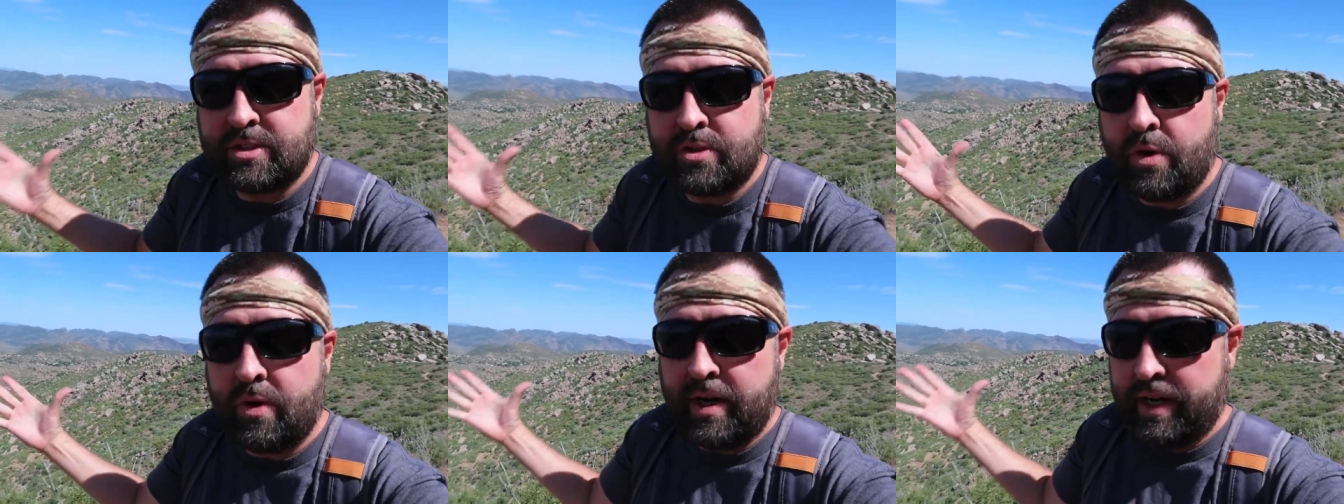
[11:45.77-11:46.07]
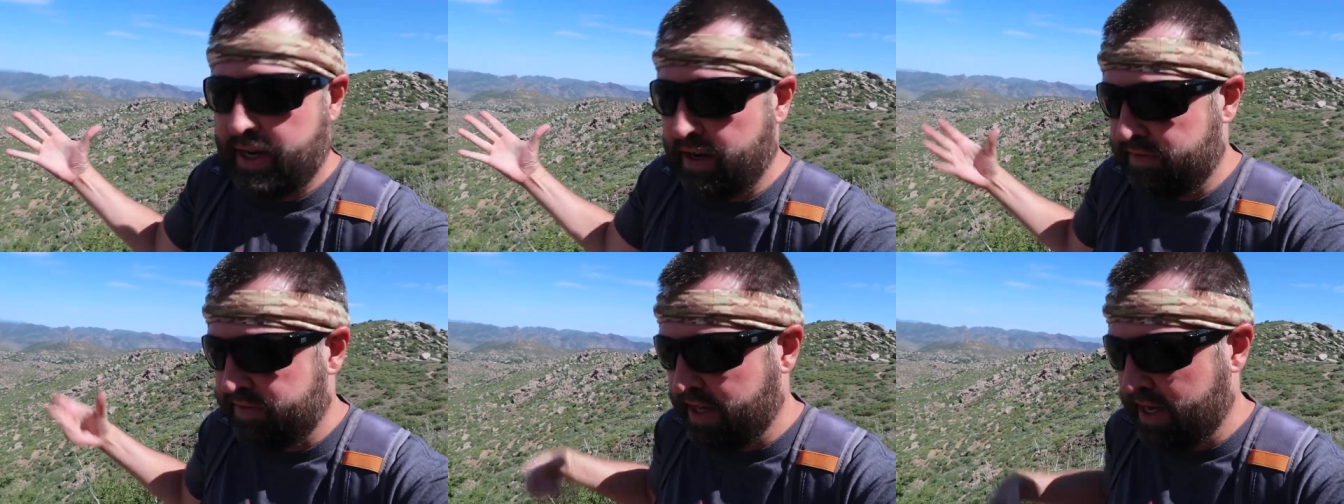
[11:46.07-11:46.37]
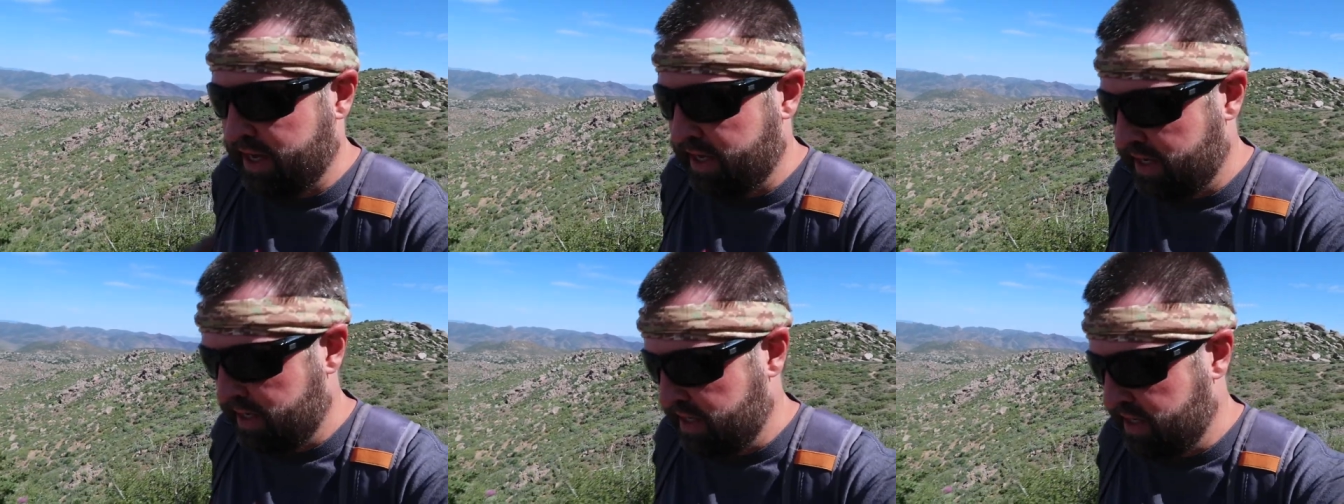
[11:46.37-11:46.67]
story of
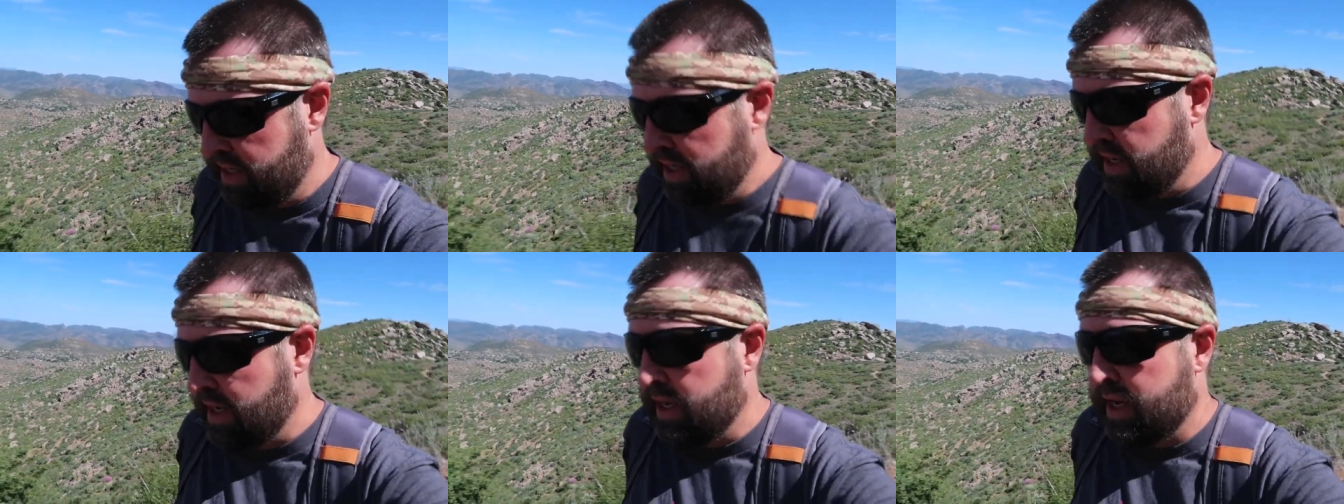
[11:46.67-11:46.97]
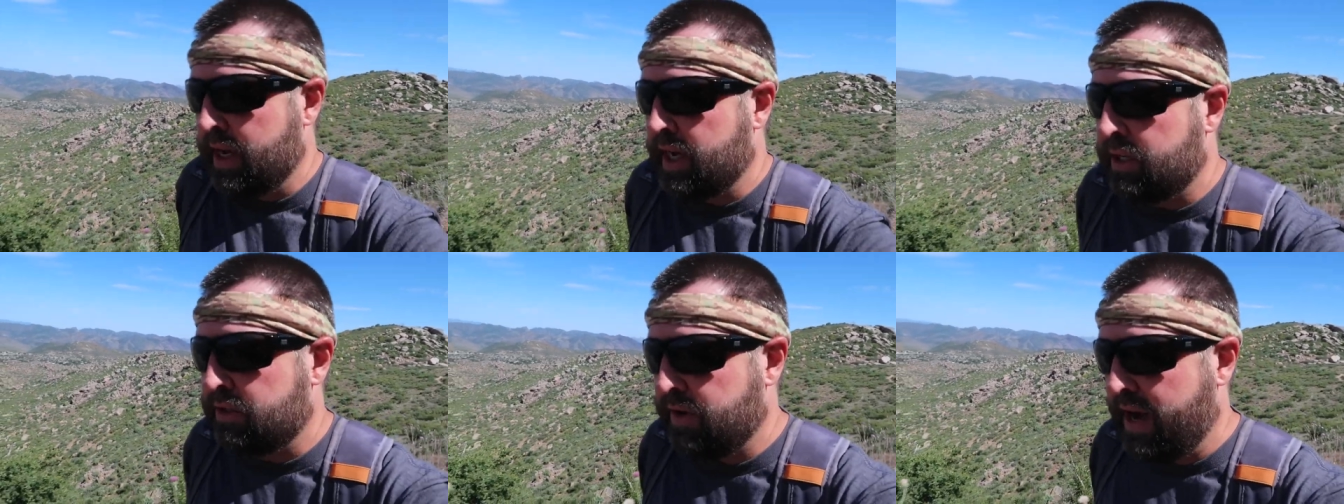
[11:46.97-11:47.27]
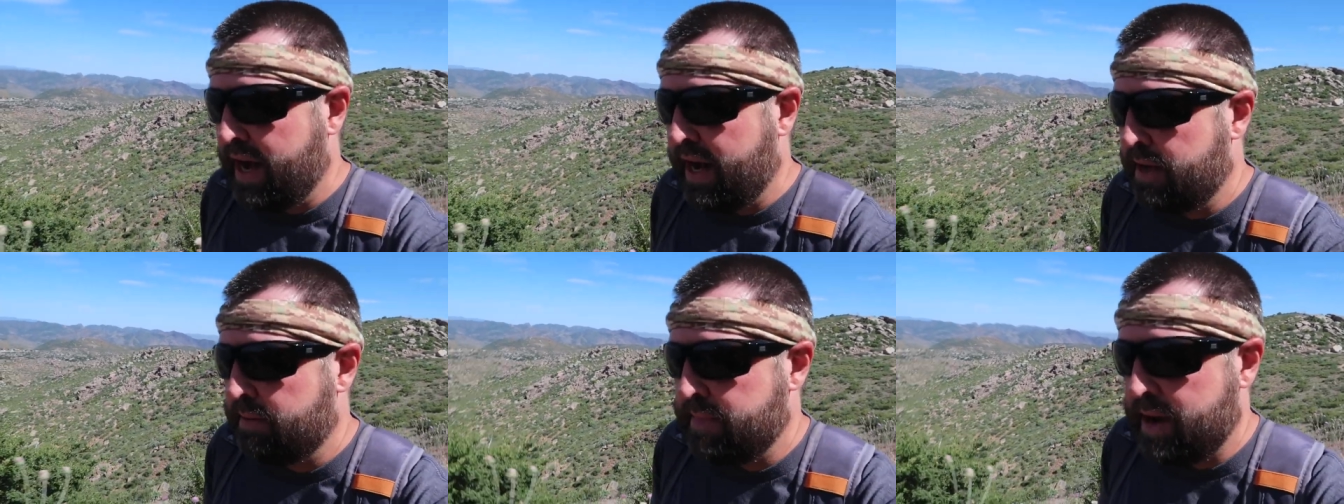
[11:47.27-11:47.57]
the
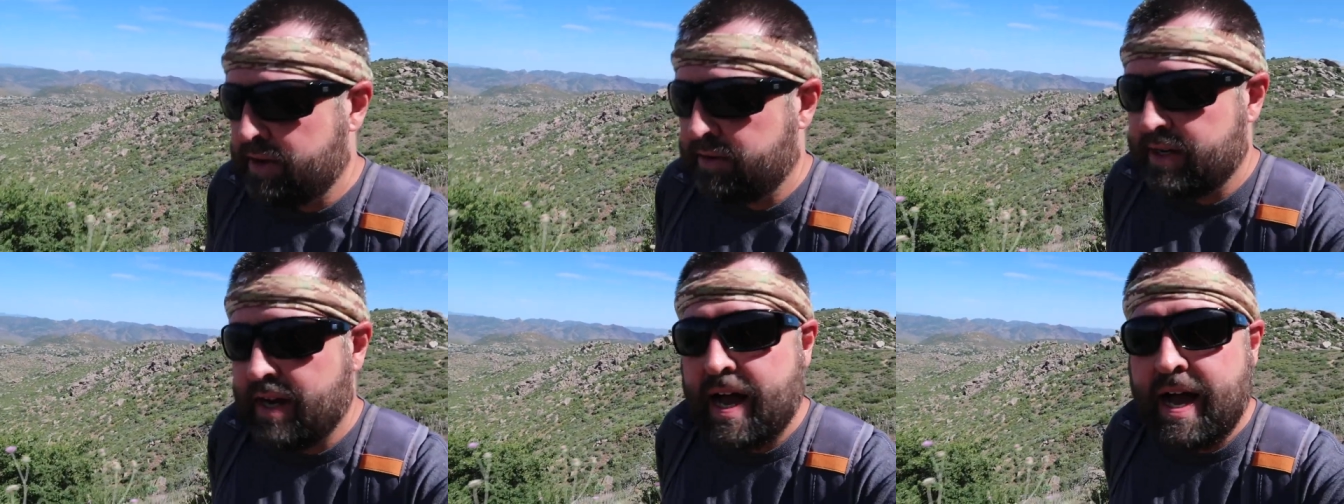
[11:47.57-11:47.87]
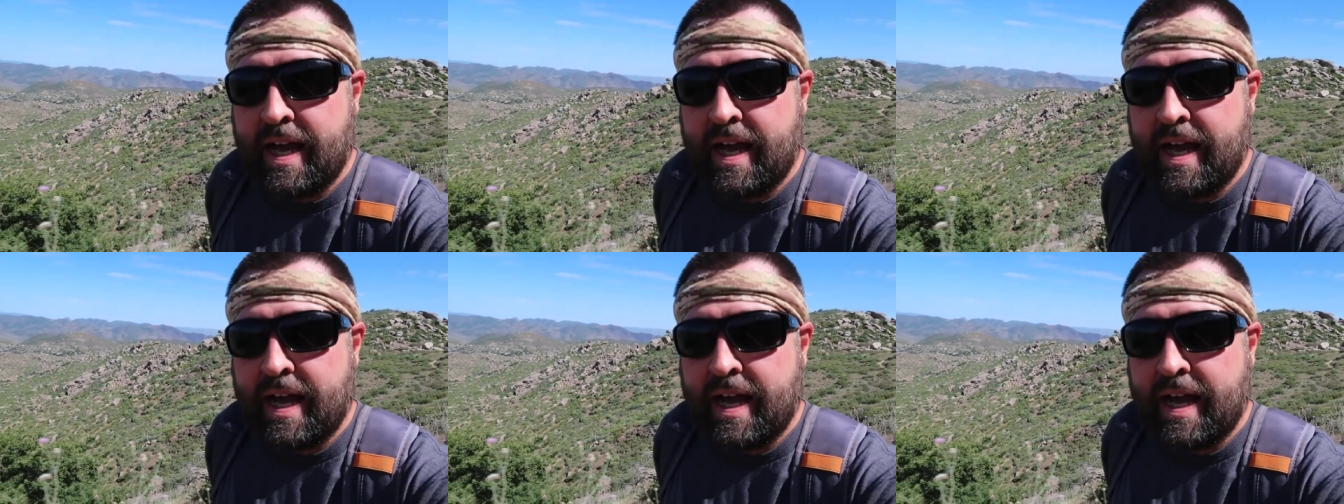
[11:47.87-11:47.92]
Granite Mountain